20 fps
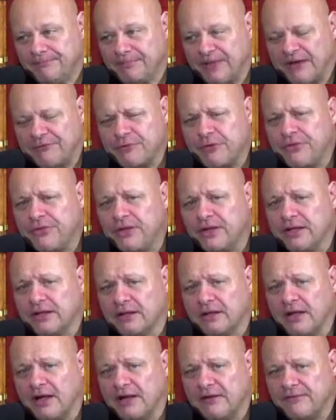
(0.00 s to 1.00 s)
Everything in
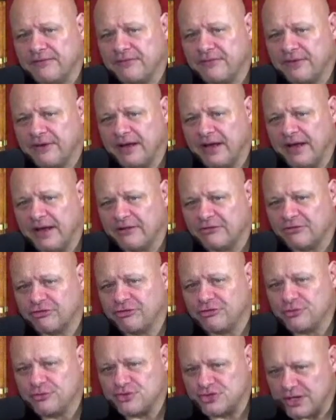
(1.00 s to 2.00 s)
life has
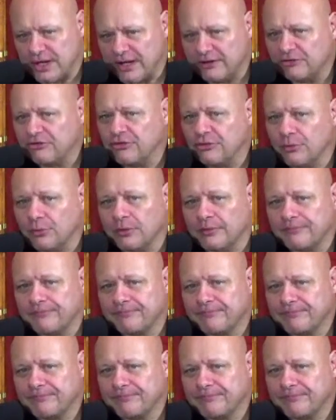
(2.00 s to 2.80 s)
two sides to it.